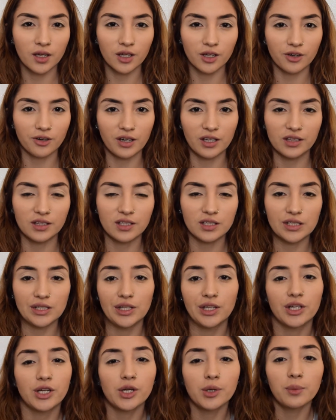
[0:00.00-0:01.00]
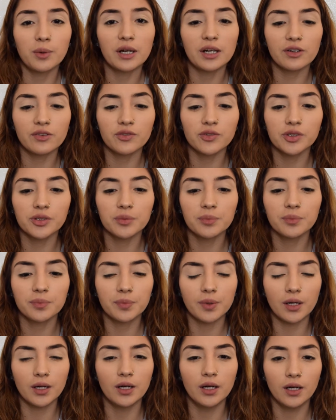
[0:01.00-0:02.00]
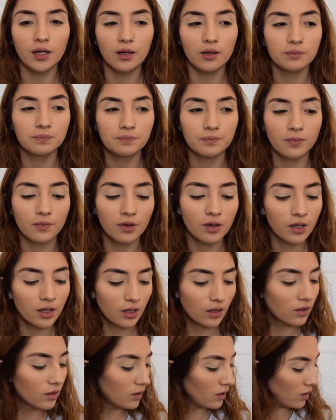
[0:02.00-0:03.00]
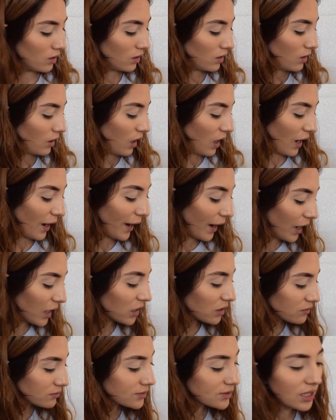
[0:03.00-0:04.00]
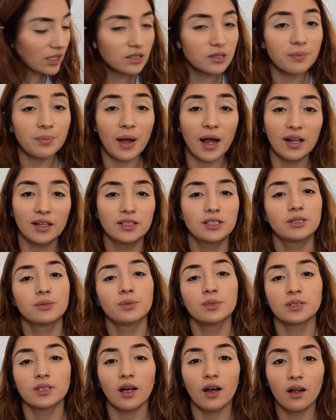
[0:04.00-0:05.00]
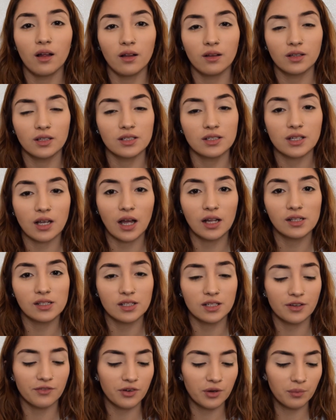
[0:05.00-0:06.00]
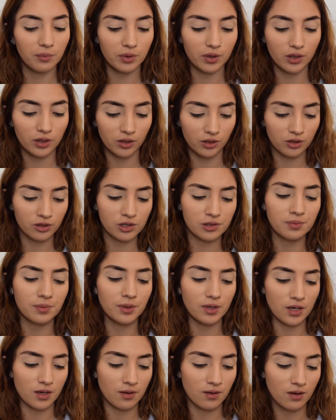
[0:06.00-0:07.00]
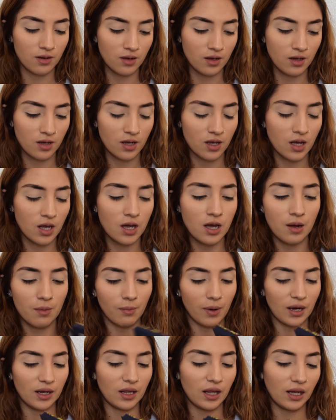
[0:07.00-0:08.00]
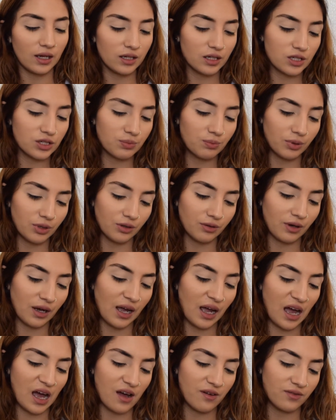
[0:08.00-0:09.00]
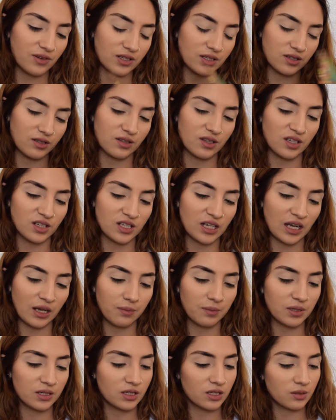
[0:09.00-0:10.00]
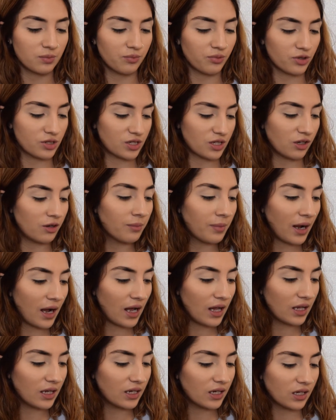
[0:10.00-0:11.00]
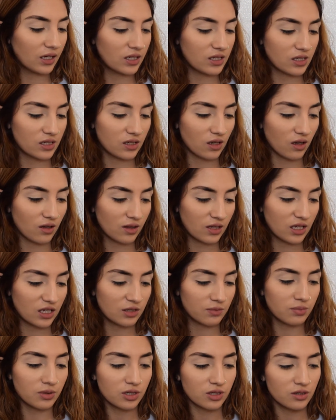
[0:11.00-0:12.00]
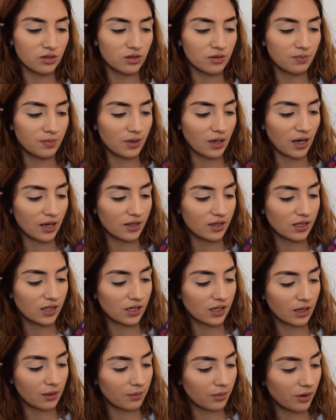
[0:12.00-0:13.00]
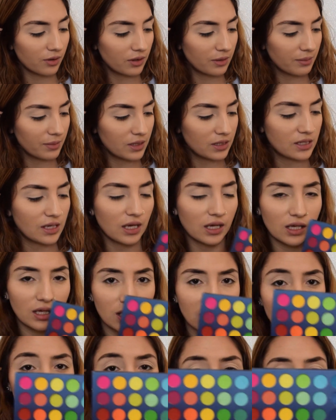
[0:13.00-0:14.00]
create this look or whatever, but I have tons of palettes with all these kinds of different blues, but my lightest blue I have is the Take Me to Brazil palette, and it's all these blues, but I think I'm going to be taking